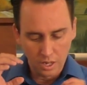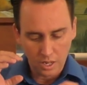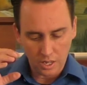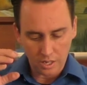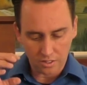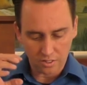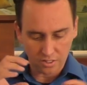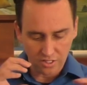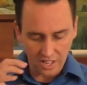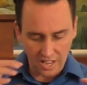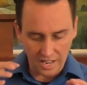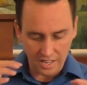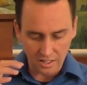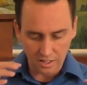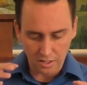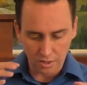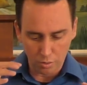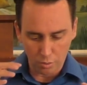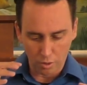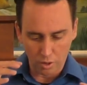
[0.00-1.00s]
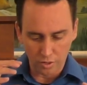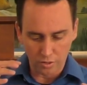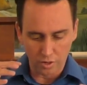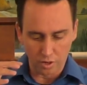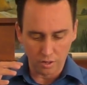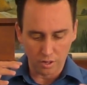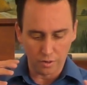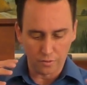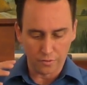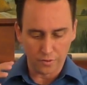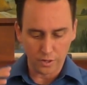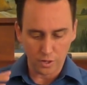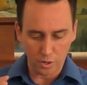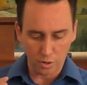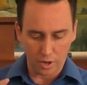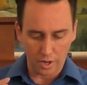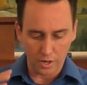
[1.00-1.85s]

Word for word: exactly the words are there for you.